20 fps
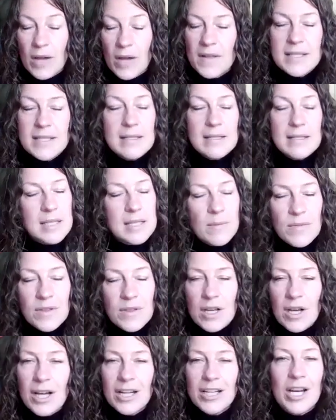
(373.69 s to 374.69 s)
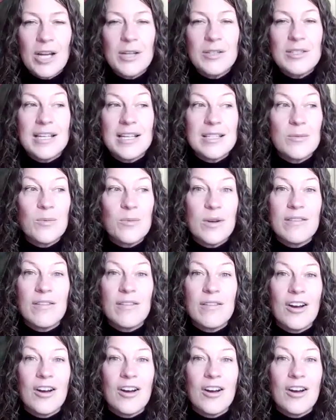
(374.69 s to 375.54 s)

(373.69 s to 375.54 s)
And this is something I notice with